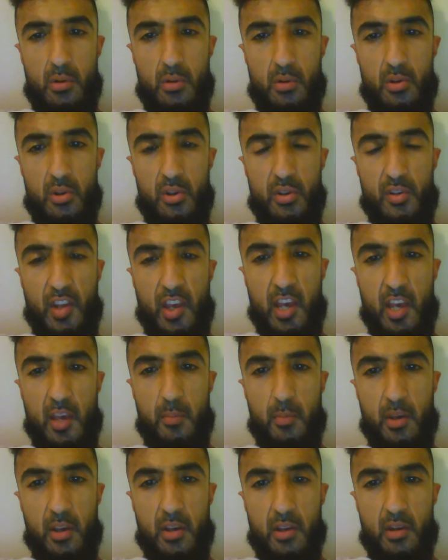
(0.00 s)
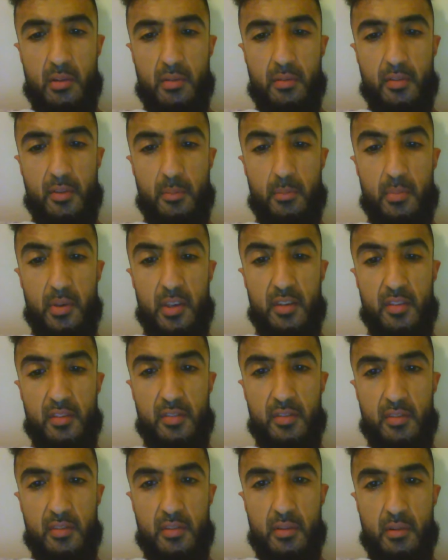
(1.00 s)
you're taming the
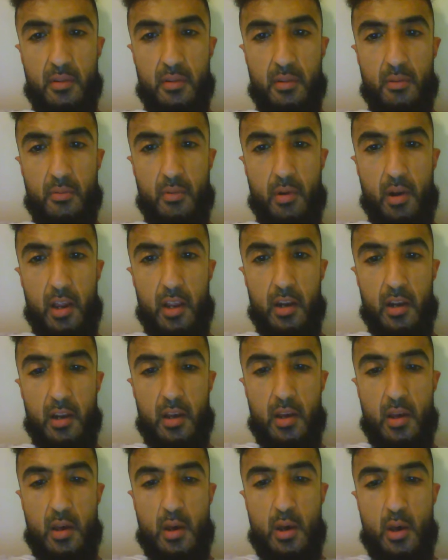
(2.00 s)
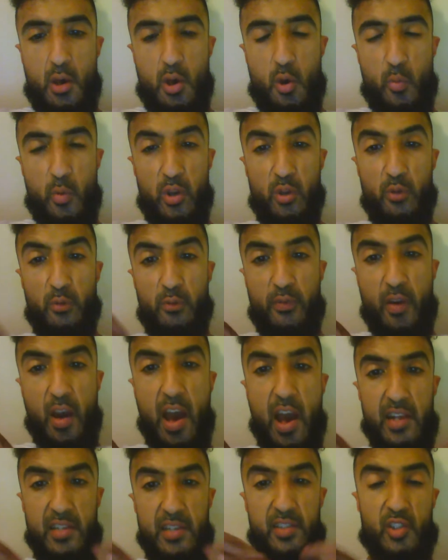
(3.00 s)
beast, right? When you
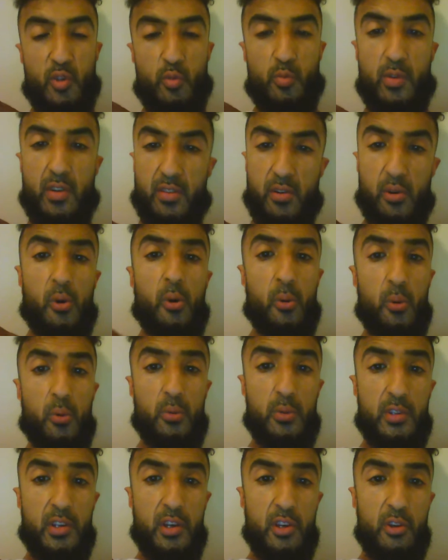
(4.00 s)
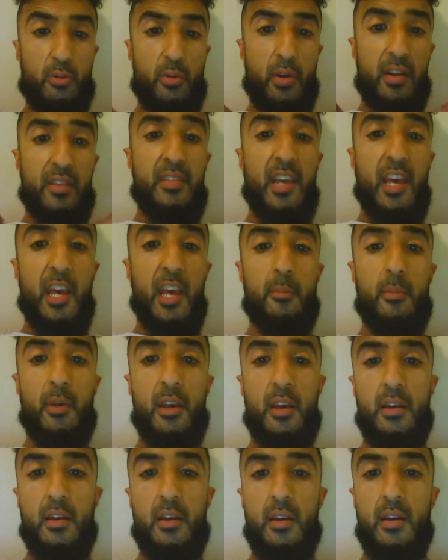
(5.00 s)
fast, you withhold, you are
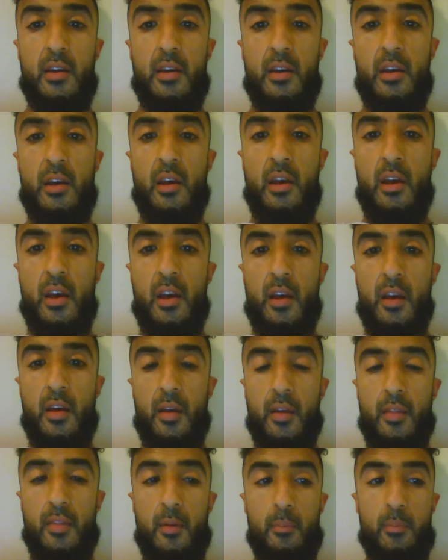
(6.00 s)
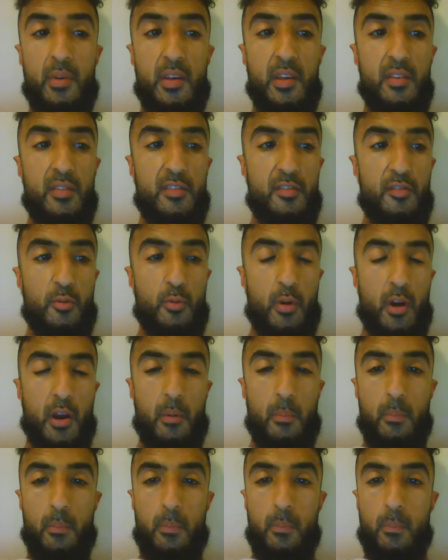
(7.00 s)
taming the beast. You are,
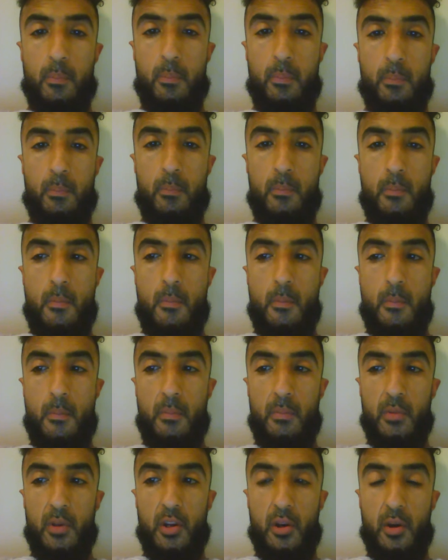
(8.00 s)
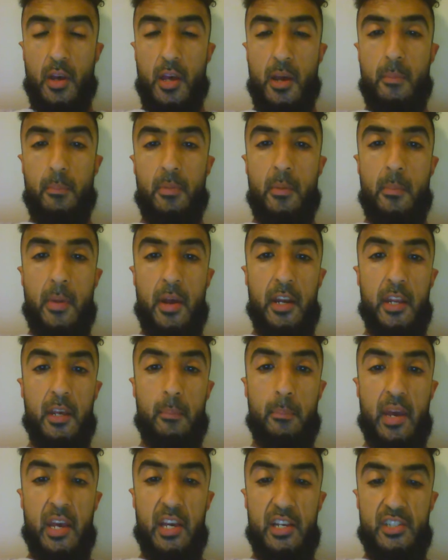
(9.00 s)
implementing
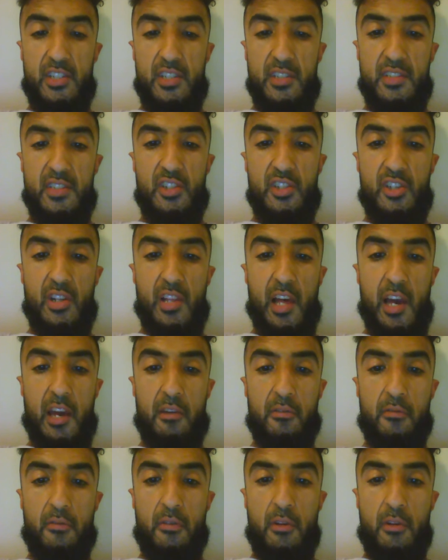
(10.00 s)
patience in your life.